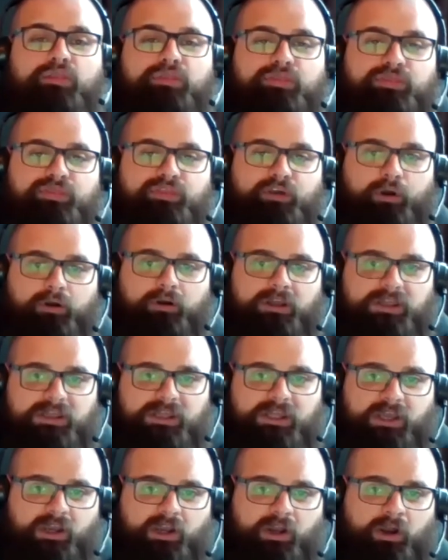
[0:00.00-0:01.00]
30
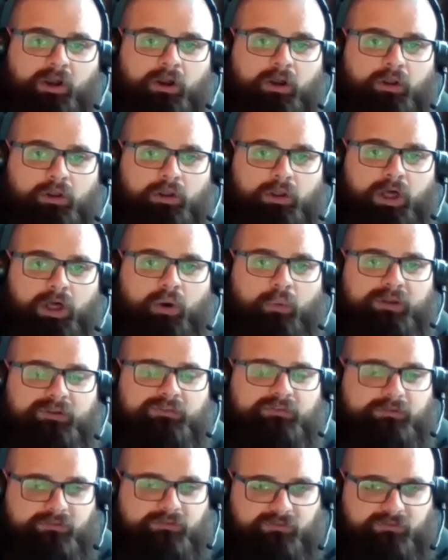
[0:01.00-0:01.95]
year low interest